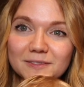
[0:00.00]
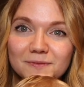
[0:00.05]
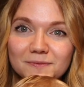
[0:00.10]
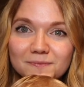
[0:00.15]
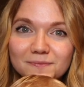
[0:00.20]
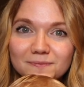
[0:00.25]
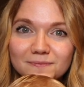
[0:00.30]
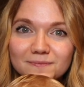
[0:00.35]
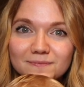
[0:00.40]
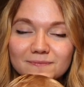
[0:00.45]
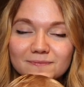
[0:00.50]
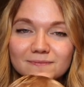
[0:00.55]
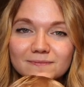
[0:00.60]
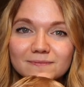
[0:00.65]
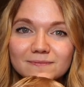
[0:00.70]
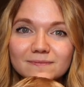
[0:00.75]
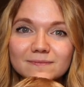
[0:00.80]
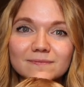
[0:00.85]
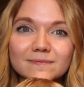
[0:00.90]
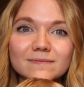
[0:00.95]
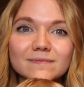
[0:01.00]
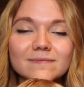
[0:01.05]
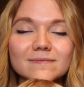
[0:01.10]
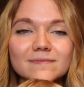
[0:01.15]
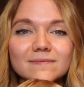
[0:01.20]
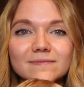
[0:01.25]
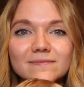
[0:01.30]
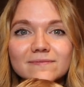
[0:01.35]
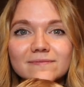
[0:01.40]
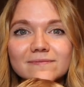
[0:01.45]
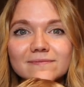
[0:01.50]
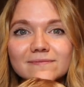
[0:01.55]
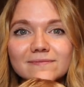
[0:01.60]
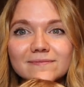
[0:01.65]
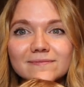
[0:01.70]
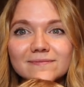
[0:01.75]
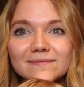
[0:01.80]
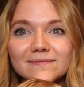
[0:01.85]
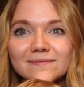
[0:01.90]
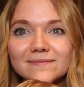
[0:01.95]

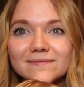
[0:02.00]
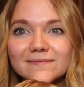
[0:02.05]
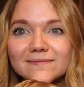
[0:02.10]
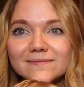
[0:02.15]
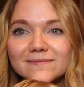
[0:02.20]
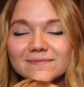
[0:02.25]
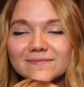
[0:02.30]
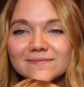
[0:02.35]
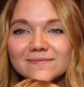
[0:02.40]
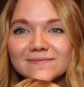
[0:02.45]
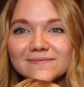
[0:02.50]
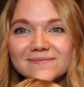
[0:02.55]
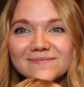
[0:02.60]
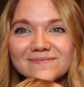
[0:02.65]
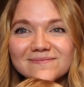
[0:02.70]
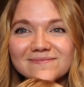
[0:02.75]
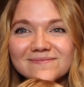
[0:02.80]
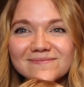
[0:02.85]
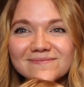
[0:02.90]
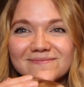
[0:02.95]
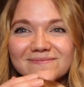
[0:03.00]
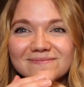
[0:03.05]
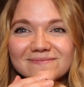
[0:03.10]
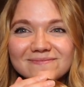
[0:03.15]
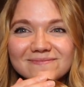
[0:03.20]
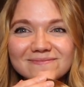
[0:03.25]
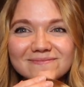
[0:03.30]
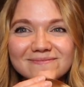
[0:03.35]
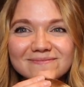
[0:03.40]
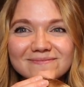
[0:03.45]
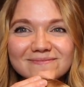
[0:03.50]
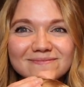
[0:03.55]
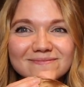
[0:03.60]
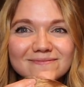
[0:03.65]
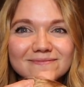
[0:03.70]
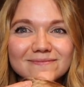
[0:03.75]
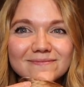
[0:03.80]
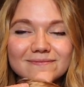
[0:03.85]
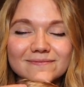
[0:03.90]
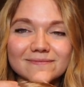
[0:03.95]

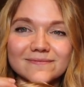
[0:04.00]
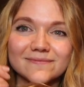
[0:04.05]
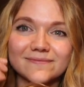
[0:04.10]
[no speech]